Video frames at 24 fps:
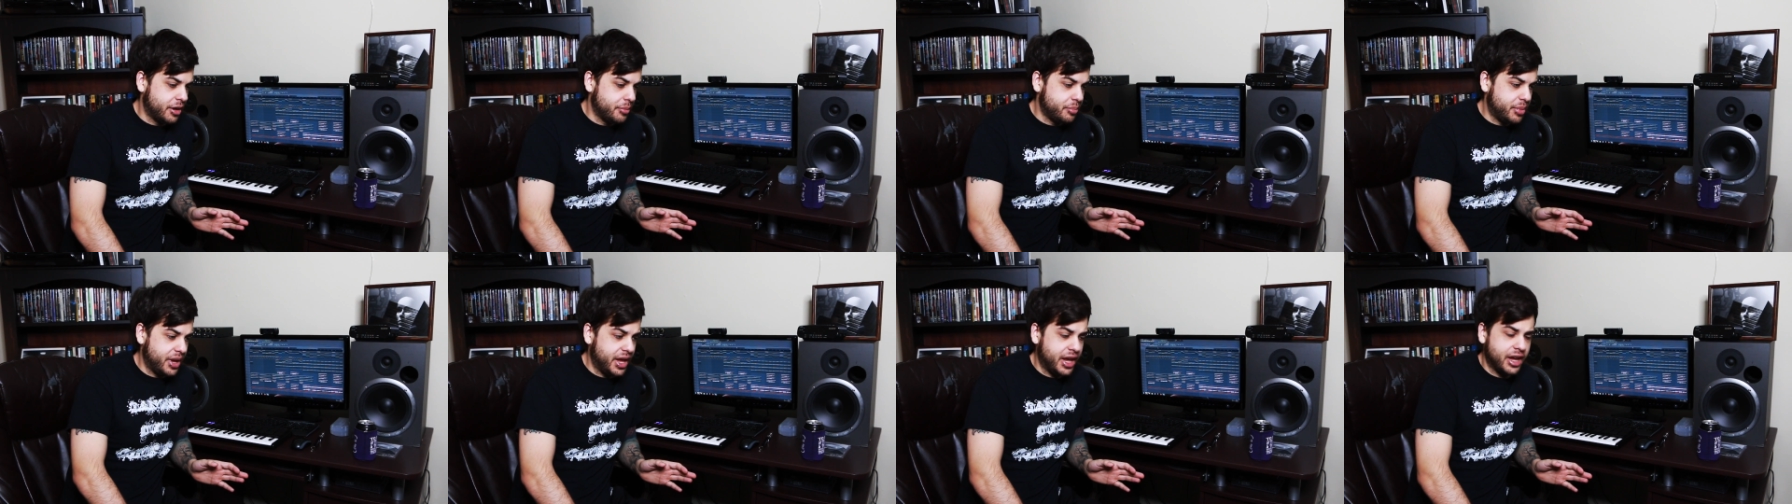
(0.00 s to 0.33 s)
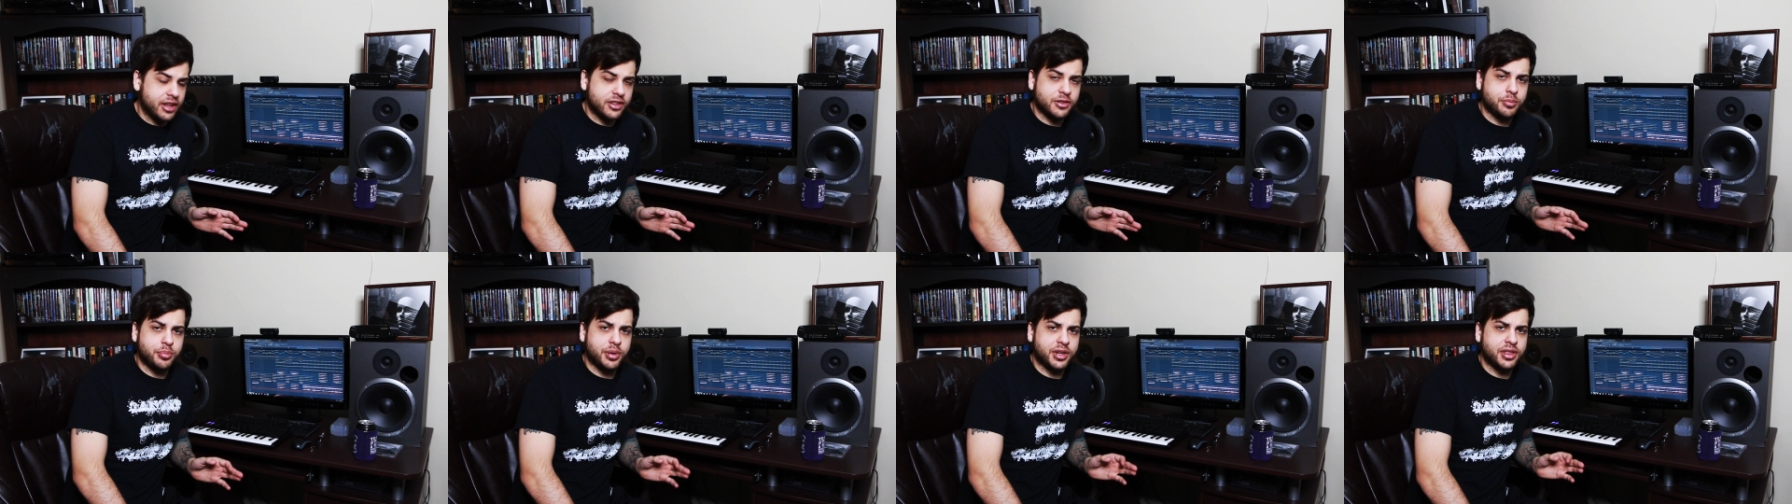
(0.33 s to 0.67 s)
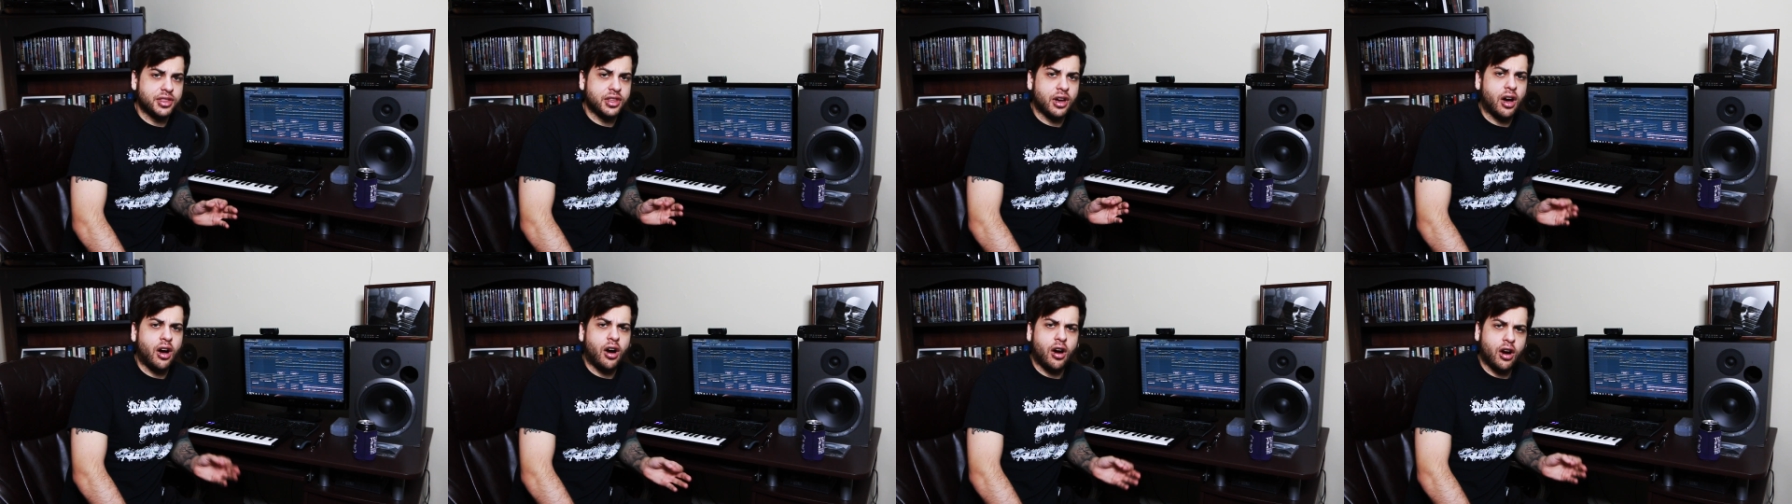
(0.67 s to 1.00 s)
bands,
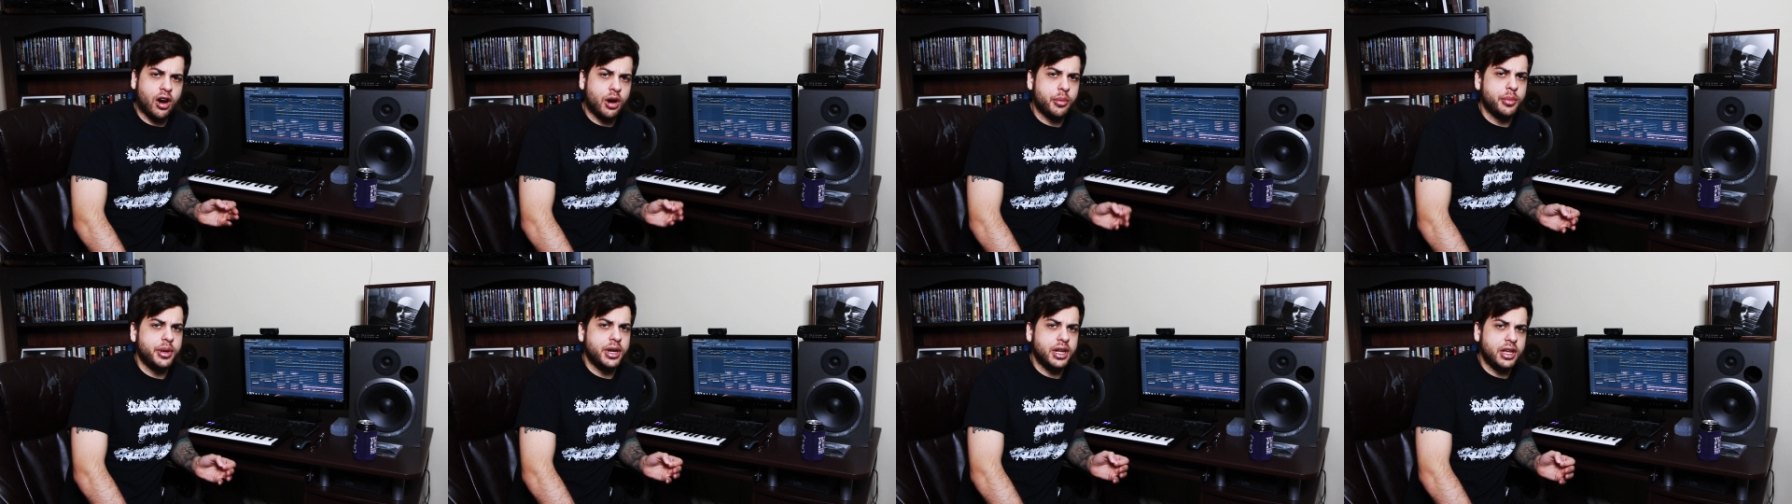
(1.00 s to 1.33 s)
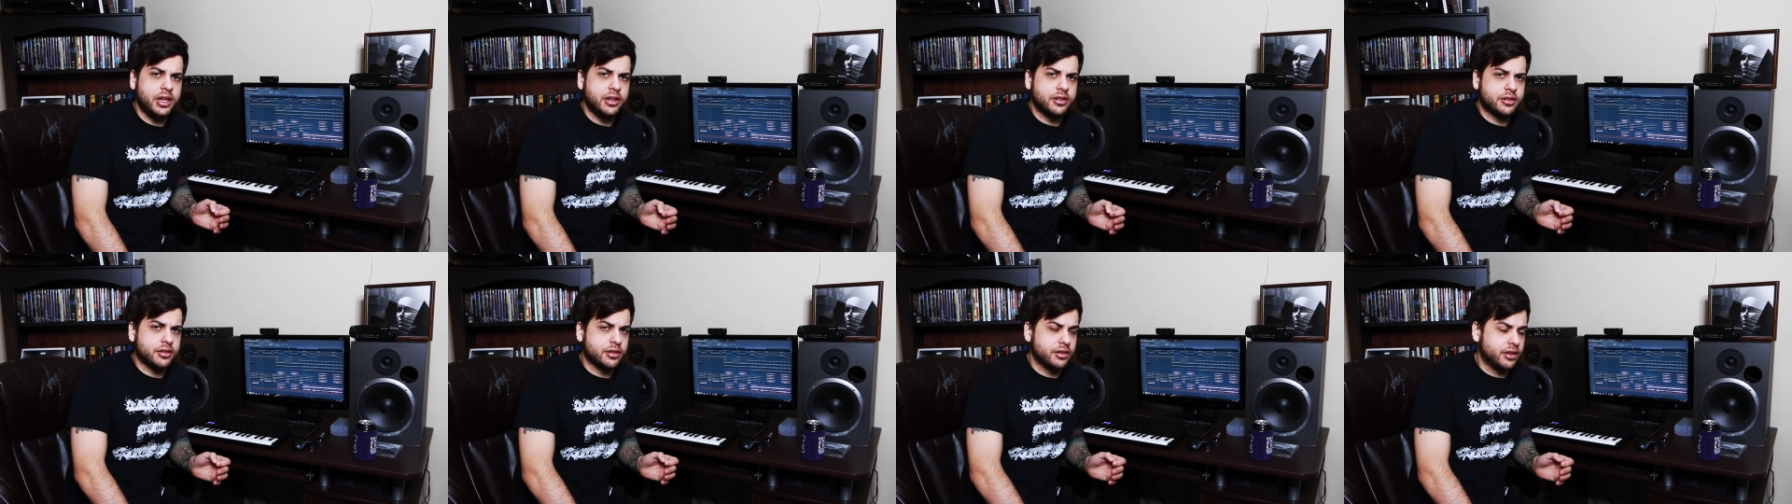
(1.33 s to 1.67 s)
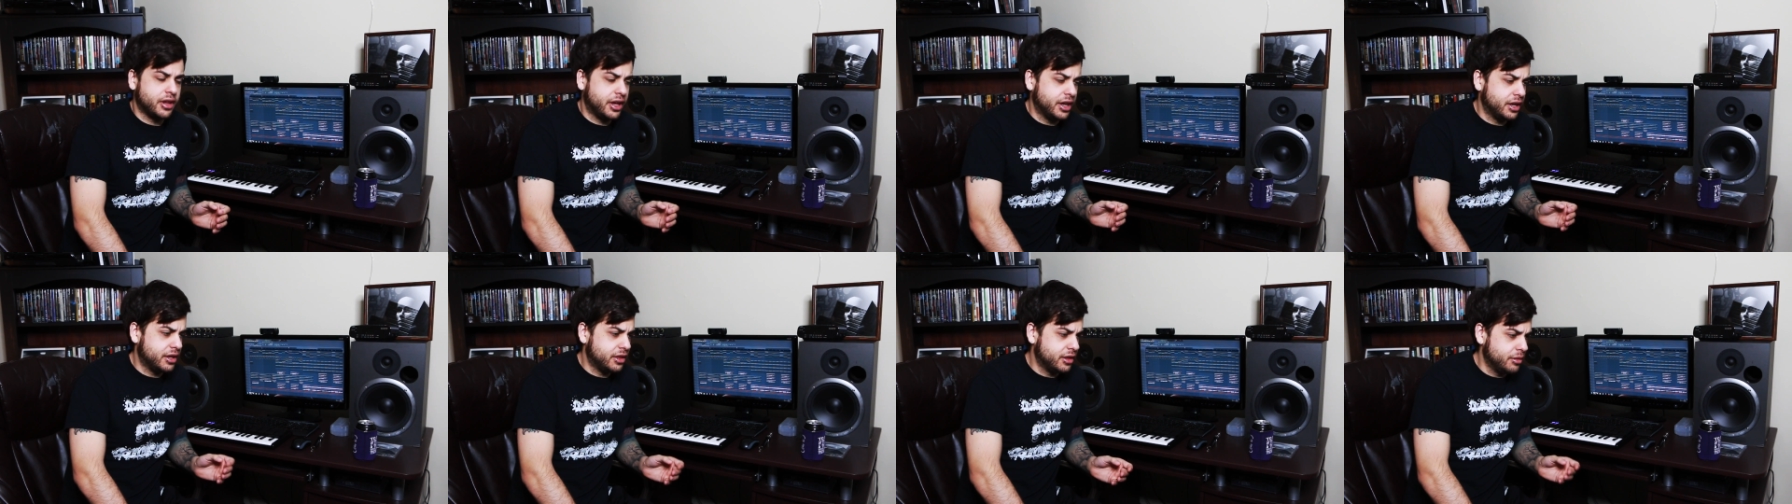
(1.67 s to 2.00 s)
but the harmonies are
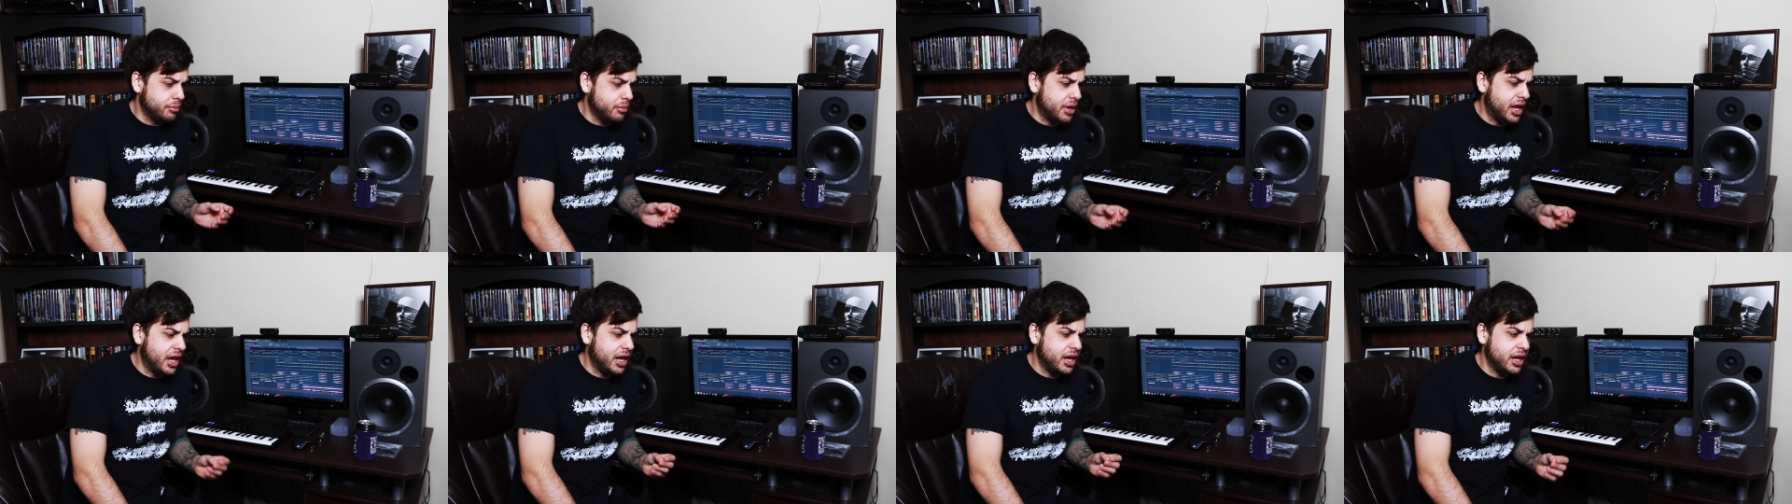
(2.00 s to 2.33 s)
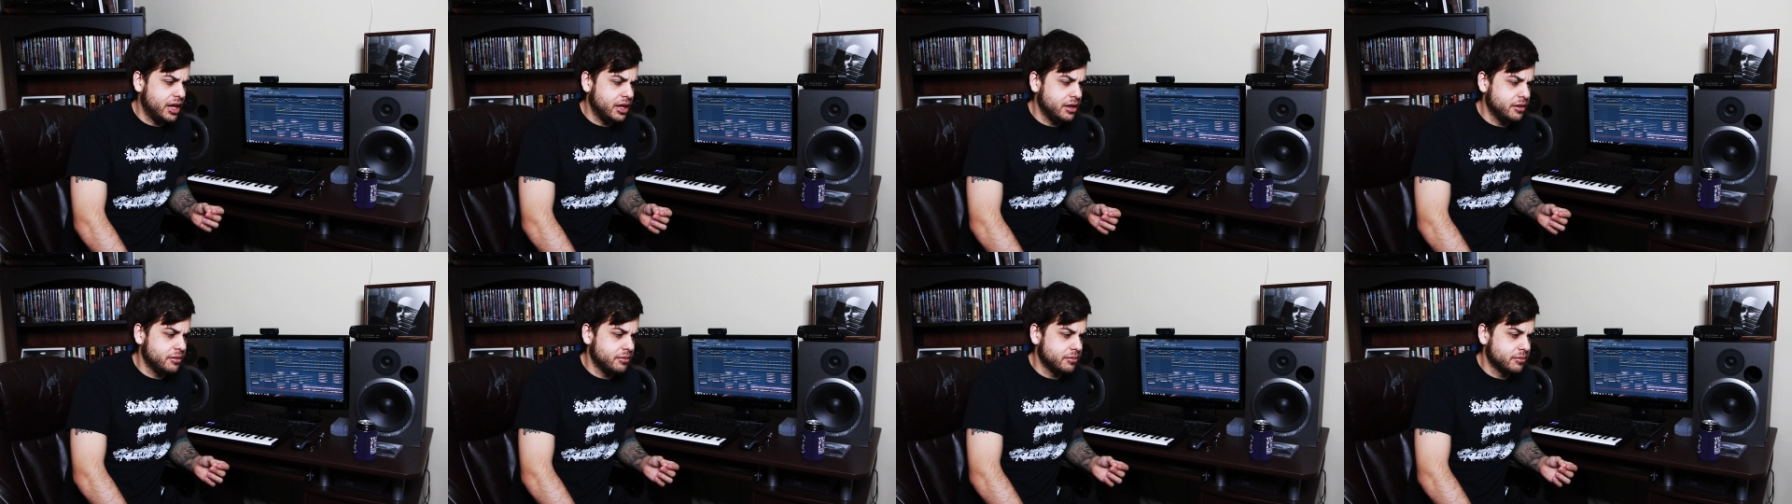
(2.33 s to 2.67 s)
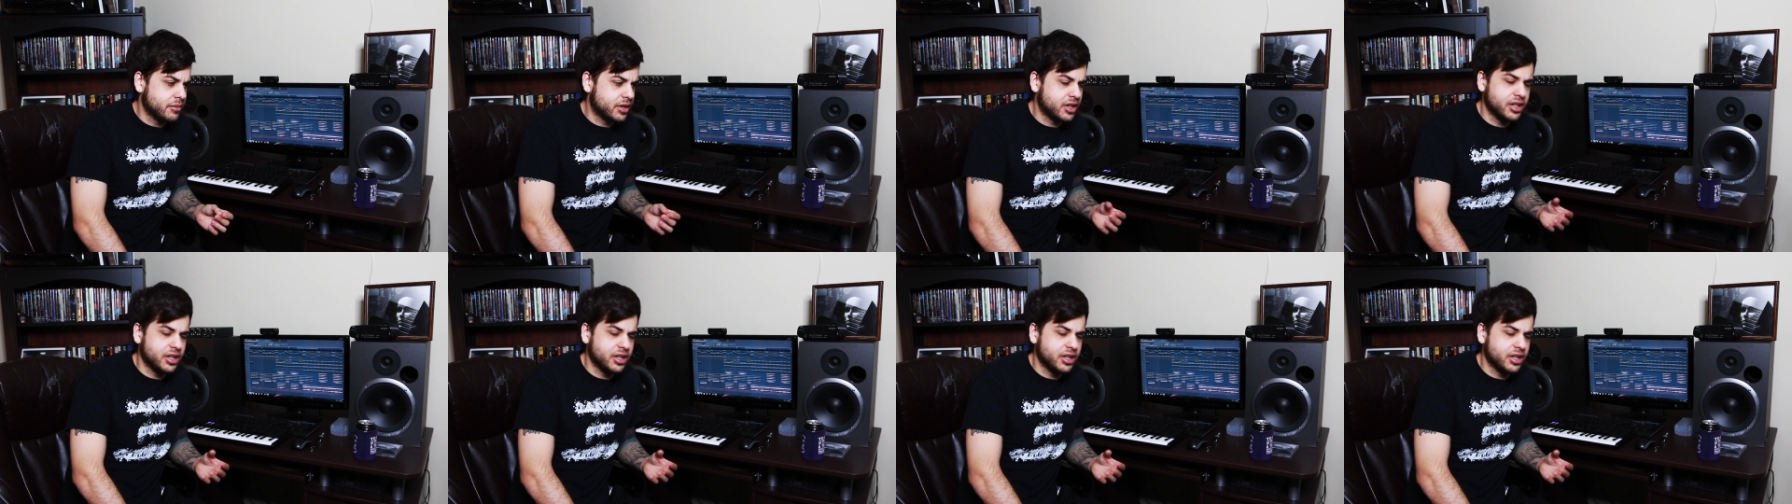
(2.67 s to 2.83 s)
like the main